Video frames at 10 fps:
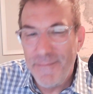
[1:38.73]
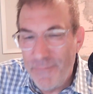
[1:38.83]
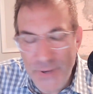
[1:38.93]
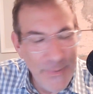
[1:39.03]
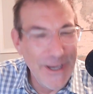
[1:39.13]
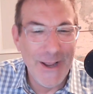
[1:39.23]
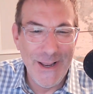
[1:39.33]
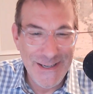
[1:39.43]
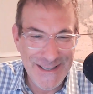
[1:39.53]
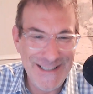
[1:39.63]
BB
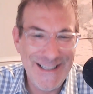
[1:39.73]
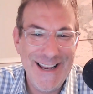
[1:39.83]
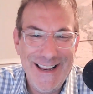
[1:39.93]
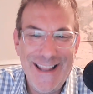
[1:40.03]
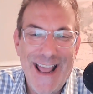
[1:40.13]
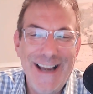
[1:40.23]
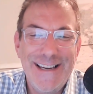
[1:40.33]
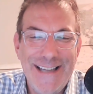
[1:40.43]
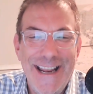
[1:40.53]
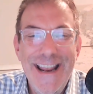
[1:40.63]
guns. That
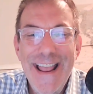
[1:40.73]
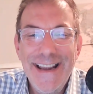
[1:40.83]
is a